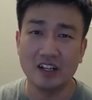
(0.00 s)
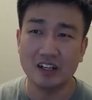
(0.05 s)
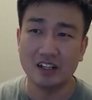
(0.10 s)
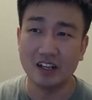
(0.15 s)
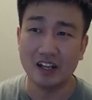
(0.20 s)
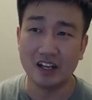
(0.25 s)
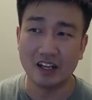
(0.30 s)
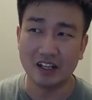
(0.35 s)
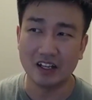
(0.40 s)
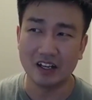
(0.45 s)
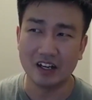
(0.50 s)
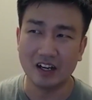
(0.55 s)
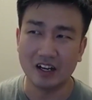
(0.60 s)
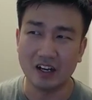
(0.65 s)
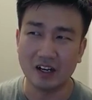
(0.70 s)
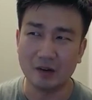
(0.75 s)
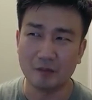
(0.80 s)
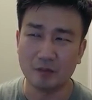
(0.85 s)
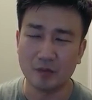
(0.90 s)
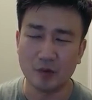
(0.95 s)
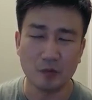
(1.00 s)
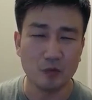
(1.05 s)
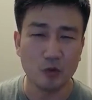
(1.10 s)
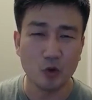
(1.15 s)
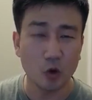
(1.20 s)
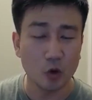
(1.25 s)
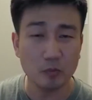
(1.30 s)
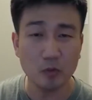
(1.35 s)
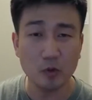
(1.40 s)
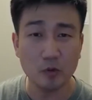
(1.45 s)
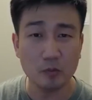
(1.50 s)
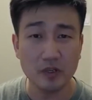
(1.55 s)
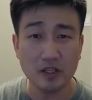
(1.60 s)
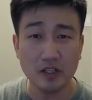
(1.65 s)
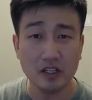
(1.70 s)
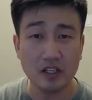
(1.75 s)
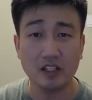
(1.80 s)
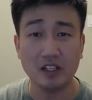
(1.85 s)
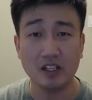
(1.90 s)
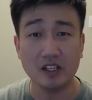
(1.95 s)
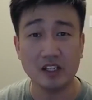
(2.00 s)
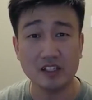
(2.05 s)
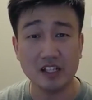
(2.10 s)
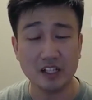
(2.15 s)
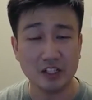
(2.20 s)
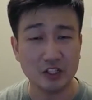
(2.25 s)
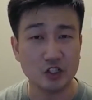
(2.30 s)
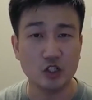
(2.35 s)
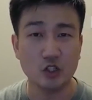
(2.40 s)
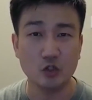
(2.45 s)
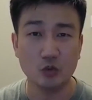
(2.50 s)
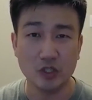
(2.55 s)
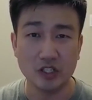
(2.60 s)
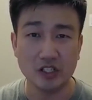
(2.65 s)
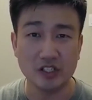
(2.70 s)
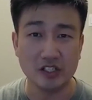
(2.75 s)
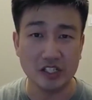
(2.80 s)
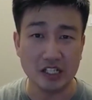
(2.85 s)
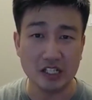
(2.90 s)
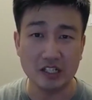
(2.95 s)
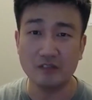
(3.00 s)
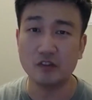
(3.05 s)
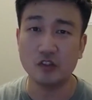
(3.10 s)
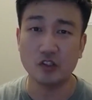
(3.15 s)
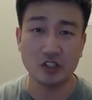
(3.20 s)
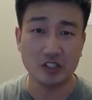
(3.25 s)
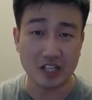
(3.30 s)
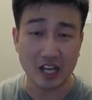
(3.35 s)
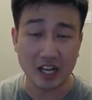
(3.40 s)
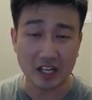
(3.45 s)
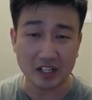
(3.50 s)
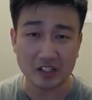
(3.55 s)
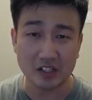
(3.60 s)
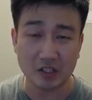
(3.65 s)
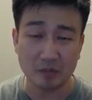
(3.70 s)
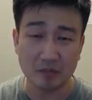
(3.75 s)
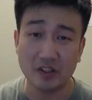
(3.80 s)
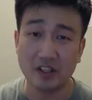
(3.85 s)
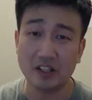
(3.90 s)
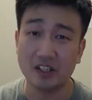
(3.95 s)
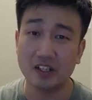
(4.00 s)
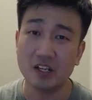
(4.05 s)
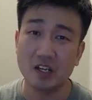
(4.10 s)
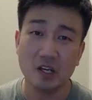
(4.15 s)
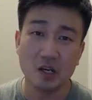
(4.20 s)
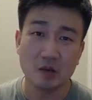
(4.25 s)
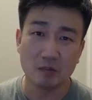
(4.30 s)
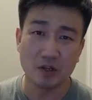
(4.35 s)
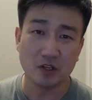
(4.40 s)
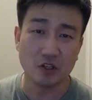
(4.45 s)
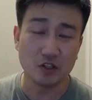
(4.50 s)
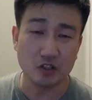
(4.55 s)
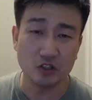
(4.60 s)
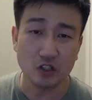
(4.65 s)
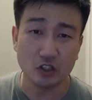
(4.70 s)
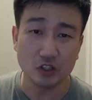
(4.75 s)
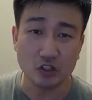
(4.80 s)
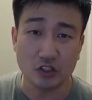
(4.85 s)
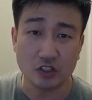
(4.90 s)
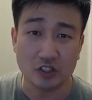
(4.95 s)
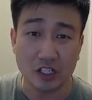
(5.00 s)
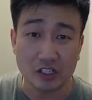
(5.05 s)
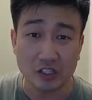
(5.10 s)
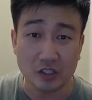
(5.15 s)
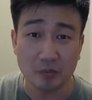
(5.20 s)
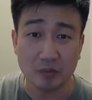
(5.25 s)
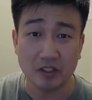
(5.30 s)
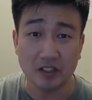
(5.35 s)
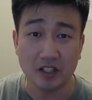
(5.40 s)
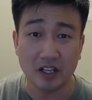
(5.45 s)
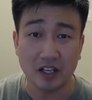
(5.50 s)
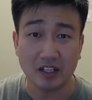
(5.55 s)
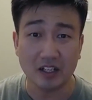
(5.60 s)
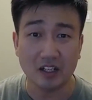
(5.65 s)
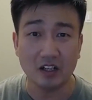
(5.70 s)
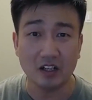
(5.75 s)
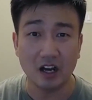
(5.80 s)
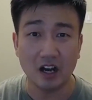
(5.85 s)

Like the normal meaning is like to receive, to get something, but you could also say something like,